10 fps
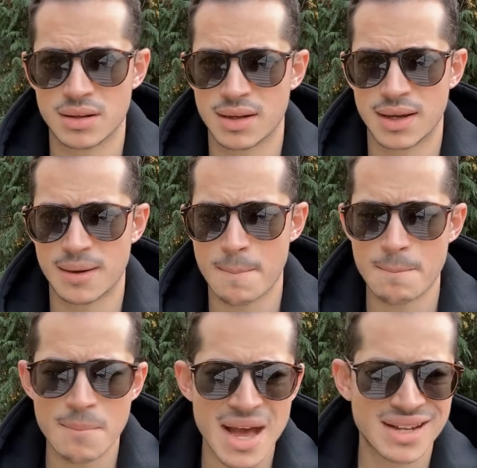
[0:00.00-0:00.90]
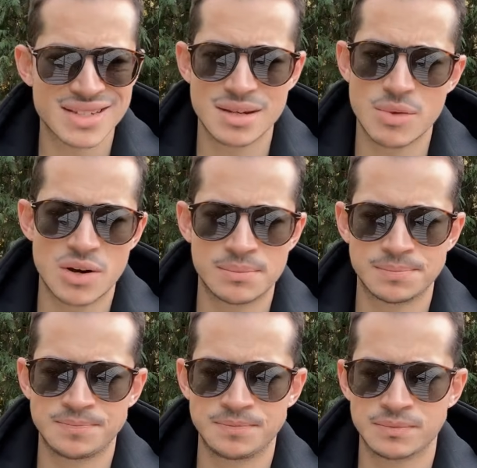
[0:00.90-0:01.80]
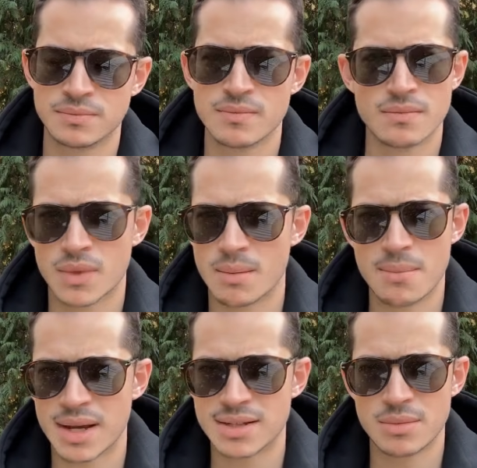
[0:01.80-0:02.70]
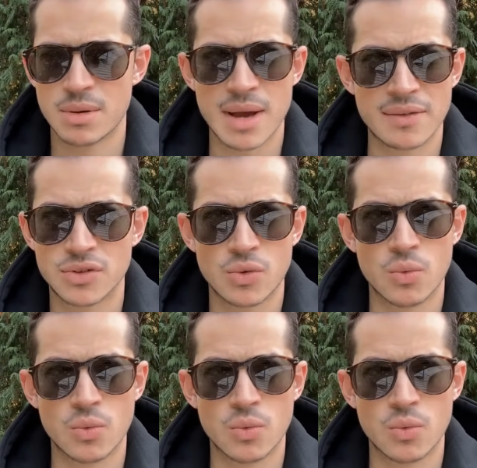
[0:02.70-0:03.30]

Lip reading: Like maximum after